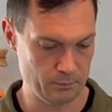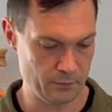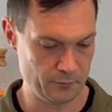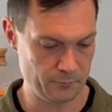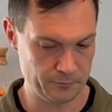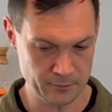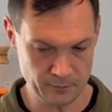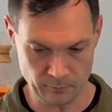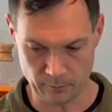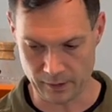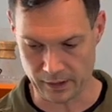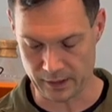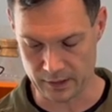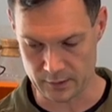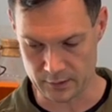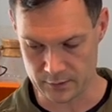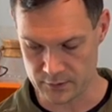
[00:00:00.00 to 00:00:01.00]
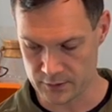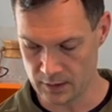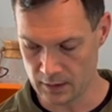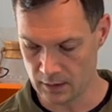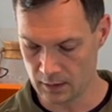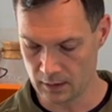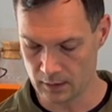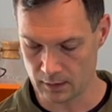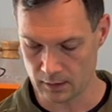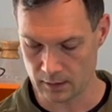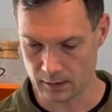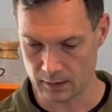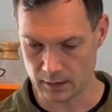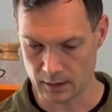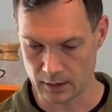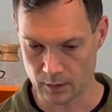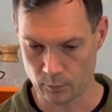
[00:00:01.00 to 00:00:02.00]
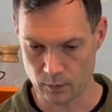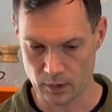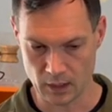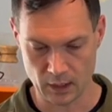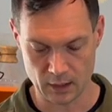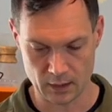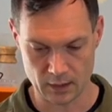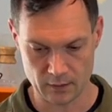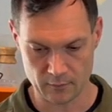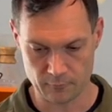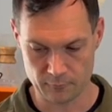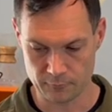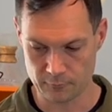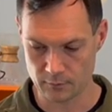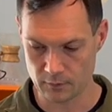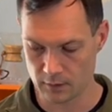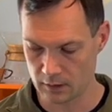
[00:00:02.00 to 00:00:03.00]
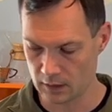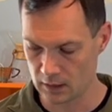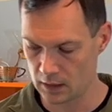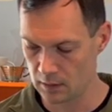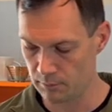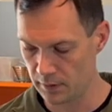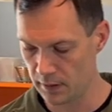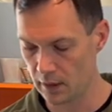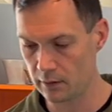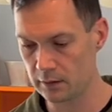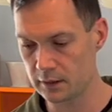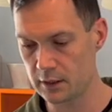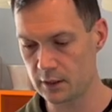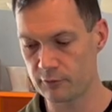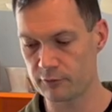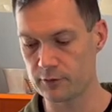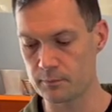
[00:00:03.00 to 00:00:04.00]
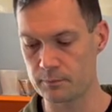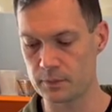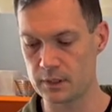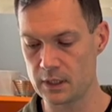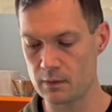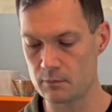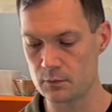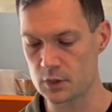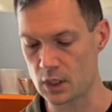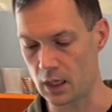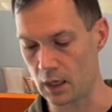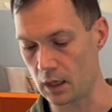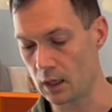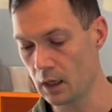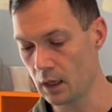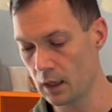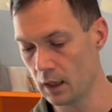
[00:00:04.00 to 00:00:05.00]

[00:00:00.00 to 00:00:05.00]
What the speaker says: Fit-wise, we have a pair here from PMJ,